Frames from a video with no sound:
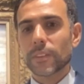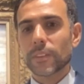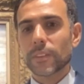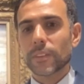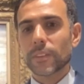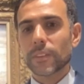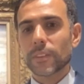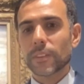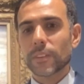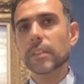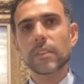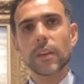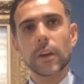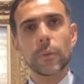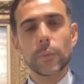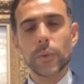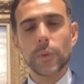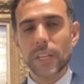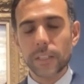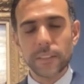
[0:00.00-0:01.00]
there isn't
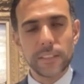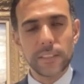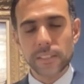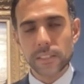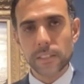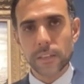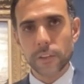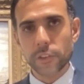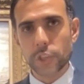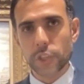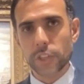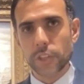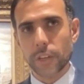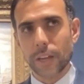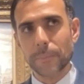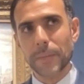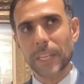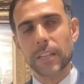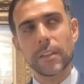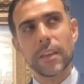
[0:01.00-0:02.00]
a real discussion.
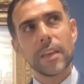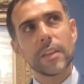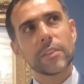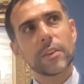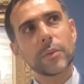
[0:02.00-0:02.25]
I mean,